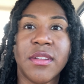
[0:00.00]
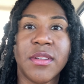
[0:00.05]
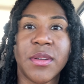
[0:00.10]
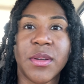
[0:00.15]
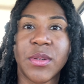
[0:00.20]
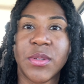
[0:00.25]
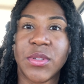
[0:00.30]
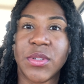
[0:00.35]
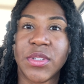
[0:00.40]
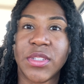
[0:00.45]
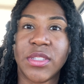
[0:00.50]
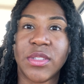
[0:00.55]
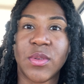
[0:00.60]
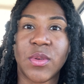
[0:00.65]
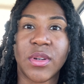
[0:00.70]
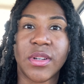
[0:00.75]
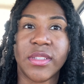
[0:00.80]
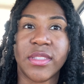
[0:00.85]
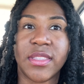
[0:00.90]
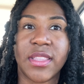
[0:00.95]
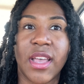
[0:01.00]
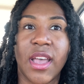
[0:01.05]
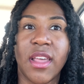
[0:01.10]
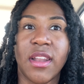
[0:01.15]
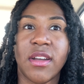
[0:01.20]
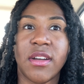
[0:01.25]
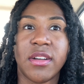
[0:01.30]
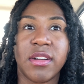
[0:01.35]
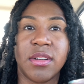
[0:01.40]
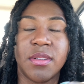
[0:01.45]
grocery stores
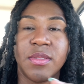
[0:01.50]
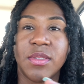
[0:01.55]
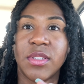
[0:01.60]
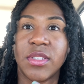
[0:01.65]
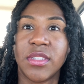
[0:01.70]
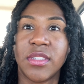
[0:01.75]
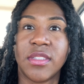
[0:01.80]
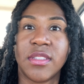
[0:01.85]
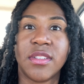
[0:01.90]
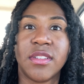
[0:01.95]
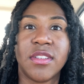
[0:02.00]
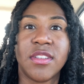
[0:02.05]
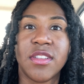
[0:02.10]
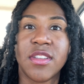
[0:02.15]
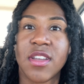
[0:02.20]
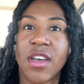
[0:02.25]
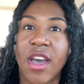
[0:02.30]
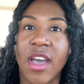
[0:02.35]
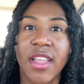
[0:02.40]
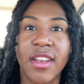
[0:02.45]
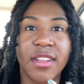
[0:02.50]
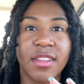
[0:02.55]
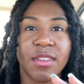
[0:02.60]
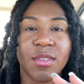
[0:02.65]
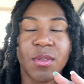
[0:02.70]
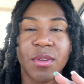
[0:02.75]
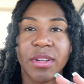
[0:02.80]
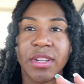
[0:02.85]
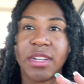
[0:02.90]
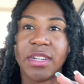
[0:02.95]
that are just not
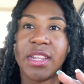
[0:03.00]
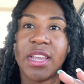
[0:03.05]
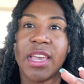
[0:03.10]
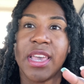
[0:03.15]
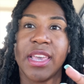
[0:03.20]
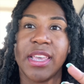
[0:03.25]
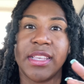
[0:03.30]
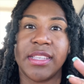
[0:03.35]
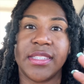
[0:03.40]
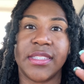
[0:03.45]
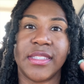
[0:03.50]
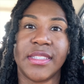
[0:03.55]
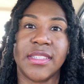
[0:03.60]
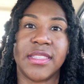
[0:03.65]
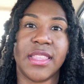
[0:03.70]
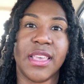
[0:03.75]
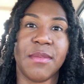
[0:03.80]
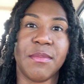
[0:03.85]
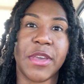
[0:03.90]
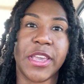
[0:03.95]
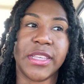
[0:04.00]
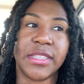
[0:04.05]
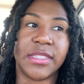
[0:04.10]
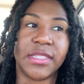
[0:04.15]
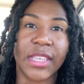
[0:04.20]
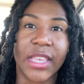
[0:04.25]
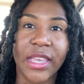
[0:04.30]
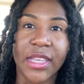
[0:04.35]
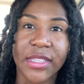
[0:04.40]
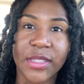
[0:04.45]
organized, they might
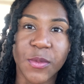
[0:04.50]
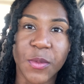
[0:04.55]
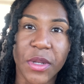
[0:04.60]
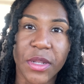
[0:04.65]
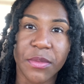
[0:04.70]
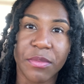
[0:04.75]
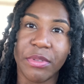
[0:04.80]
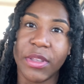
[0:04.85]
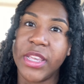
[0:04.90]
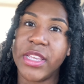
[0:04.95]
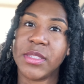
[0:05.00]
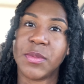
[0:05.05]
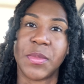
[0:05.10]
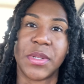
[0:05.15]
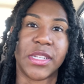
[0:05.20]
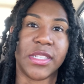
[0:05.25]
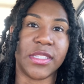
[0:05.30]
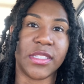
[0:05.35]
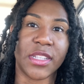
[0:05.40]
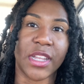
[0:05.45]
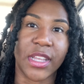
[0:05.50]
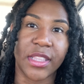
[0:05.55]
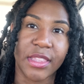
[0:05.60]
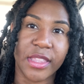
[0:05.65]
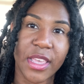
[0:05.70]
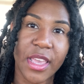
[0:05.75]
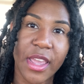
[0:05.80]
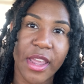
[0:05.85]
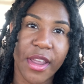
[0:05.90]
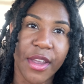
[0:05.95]
say it's one place but it's not
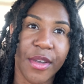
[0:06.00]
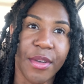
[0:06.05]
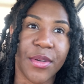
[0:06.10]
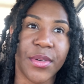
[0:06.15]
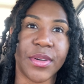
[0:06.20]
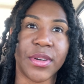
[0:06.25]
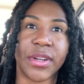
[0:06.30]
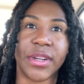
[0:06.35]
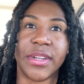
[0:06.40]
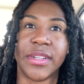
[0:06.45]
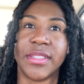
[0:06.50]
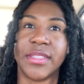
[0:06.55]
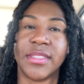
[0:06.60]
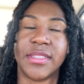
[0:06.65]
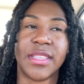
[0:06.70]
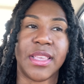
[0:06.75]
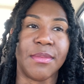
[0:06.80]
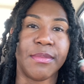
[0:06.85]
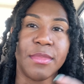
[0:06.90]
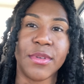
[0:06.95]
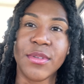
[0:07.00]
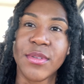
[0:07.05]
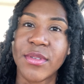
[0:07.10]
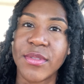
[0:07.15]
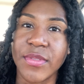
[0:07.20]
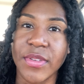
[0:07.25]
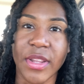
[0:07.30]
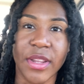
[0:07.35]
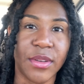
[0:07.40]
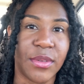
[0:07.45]
there, or they
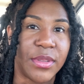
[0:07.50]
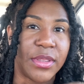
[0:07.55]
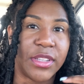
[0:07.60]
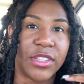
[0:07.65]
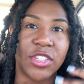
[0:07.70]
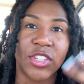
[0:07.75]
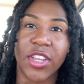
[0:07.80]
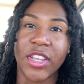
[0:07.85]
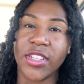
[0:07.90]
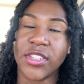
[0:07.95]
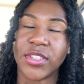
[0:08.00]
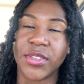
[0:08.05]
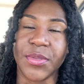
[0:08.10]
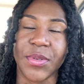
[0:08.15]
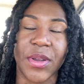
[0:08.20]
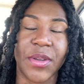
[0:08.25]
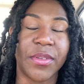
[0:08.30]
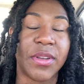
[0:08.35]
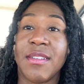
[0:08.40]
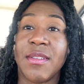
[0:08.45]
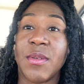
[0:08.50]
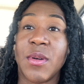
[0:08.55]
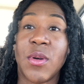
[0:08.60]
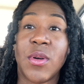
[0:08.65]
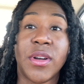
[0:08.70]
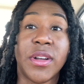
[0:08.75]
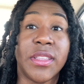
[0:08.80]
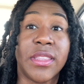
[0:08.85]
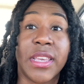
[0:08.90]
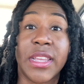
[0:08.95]
moved it, or they changed it around,
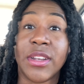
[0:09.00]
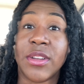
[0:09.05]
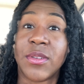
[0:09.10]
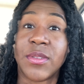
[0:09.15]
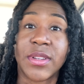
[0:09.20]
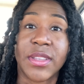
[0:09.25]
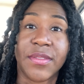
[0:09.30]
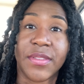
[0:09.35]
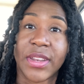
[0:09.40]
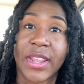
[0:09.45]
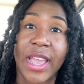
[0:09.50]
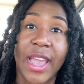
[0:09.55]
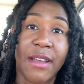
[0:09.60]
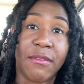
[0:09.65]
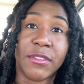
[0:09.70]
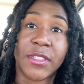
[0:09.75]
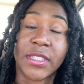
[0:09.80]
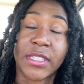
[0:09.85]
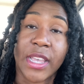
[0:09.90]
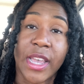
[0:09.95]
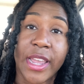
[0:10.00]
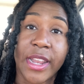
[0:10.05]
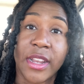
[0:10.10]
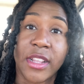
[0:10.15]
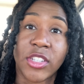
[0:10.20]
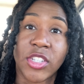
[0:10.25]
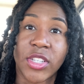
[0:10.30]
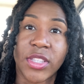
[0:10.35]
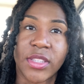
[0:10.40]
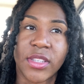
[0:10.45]
or they don't even have
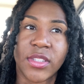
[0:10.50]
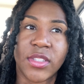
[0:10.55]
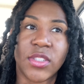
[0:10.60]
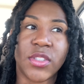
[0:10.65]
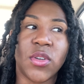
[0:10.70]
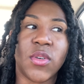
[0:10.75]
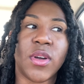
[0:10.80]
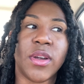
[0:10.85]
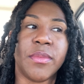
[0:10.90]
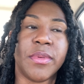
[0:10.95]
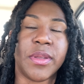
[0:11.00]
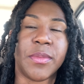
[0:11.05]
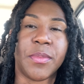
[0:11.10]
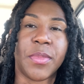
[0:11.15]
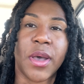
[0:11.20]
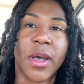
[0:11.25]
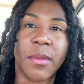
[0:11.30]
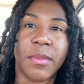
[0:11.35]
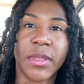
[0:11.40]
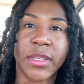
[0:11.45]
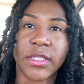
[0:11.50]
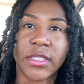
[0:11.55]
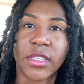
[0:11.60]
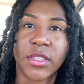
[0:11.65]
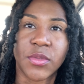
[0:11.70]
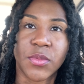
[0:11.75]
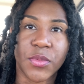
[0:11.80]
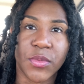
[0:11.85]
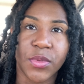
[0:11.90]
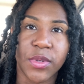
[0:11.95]
signage in the store. But Publix
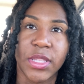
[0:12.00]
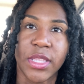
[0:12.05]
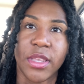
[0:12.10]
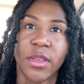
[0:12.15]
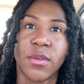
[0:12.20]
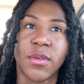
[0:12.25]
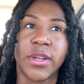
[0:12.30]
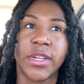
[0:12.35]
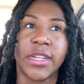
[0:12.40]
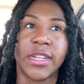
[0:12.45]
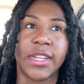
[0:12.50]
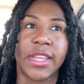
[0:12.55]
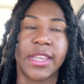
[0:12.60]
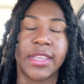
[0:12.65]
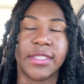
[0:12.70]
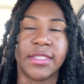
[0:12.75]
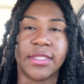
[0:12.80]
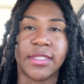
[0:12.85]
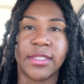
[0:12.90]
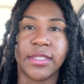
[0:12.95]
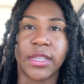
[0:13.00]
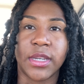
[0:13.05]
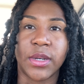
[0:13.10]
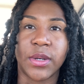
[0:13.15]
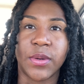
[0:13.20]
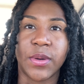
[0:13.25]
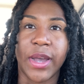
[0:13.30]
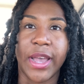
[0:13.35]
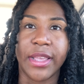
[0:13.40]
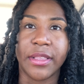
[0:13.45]
is really organized,
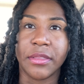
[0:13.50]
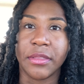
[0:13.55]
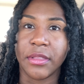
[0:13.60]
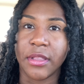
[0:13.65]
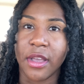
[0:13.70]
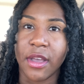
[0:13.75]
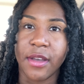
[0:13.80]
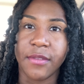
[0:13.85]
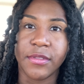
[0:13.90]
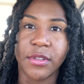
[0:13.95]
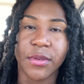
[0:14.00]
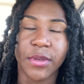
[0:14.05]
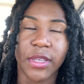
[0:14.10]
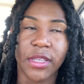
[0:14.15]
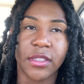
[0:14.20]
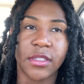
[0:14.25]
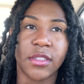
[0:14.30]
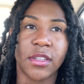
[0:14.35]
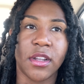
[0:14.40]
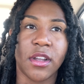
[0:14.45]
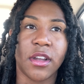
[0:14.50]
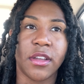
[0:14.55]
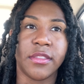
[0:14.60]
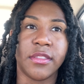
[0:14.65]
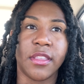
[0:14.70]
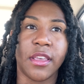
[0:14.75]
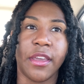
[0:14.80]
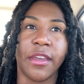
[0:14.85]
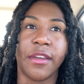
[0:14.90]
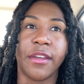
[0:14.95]
so I love doing Instacart
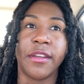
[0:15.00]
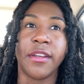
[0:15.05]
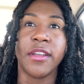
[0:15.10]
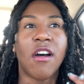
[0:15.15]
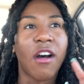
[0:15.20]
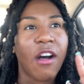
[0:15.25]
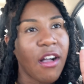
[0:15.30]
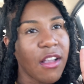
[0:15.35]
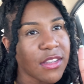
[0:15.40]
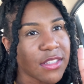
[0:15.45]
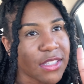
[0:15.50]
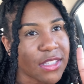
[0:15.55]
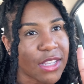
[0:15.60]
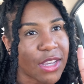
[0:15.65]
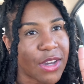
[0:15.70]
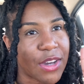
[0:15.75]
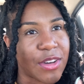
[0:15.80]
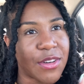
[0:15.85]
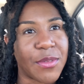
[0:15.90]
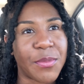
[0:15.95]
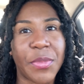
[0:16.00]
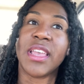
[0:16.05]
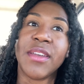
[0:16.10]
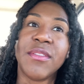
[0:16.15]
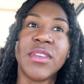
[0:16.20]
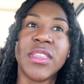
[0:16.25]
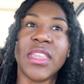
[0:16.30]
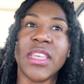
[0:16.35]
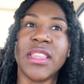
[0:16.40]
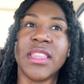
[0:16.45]
there. Also,
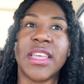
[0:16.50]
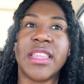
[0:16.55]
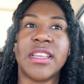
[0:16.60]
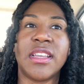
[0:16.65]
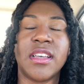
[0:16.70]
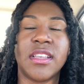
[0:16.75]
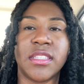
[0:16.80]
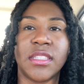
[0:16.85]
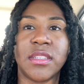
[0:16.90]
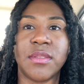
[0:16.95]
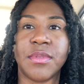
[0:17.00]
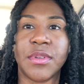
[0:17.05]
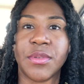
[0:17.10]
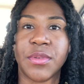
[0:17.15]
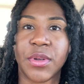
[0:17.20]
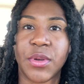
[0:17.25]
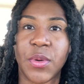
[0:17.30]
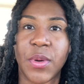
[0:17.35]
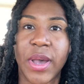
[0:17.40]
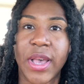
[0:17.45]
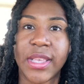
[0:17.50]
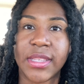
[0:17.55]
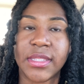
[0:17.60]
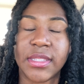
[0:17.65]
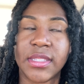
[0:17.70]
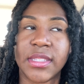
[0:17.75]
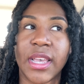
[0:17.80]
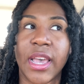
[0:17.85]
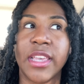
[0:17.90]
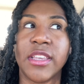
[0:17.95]
everything that the customer
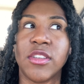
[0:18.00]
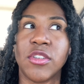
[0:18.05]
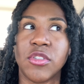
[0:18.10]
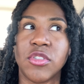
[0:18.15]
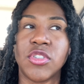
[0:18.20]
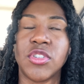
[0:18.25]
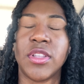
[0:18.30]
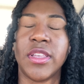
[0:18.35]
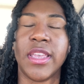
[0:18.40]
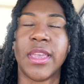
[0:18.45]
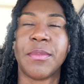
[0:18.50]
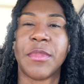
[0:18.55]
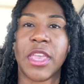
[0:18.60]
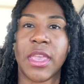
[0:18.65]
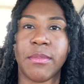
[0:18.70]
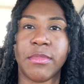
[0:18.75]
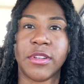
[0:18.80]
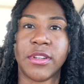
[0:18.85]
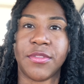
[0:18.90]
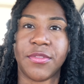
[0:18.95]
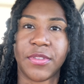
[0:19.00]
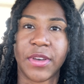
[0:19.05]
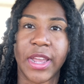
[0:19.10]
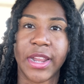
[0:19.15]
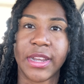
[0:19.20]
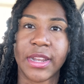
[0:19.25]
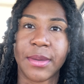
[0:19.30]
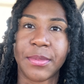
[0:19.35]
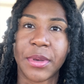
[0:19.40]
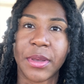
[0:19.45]
requests, I usually am able to
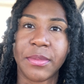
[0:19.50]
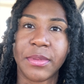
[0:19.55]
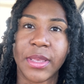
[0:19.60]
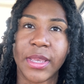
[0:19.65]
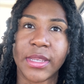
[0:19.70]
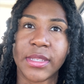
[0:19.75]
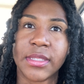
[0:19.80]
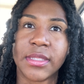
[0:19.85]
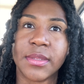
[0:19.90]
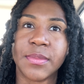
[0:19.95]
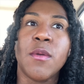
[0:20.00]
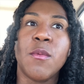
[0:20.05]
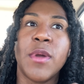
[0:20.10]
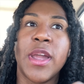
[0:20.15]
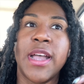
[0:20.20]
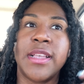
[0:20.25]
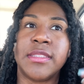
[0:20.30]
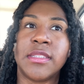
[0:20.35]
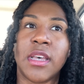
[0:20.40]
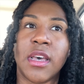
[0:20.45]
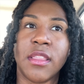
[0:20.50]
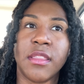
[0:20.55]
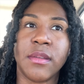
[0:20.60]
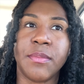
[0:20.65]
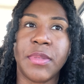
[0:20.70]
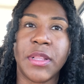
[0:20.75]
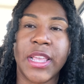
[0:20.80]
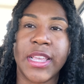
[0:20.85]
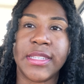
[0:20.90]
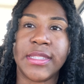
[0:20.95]
find at Publix, whereas other
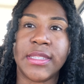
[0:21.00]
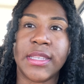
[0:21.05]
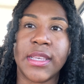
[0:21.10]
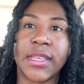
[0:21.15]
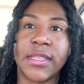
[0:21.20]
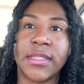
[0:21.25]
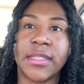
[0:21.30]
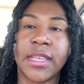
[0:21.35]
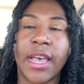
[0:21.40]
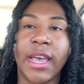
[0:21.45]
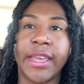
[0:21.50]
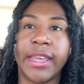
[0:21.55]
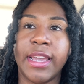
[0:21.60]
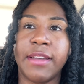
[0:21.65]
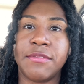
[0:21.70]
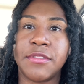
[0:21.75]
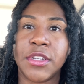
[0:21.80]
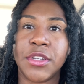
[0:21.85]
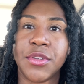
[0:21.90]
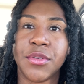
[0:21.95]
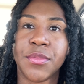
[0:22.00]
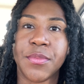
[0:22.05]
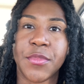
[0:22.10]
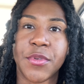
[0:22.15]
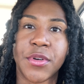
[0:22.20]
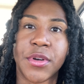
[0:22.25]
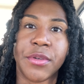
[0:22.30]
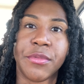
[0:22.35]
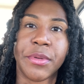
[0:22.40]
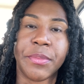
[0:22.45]
places I have to do
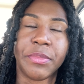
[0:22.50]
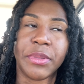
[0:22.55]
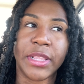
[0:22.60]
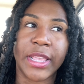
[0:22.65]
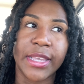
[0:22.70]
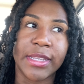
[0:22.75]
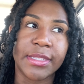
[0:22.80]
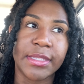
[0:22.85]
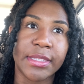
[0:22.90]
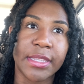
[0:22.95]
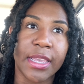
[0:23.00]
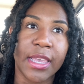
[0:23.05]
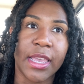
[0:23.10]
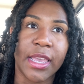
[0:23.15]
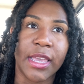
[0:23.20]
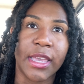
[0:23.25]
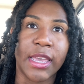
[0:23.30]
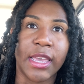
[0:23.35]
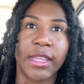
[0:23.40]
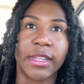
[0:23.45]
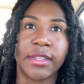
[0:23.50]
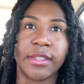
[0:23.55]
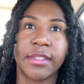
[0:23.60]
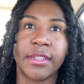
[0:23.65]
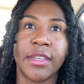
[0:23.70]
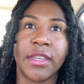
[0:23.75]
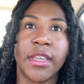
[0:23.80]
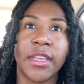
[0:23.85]
more replacing and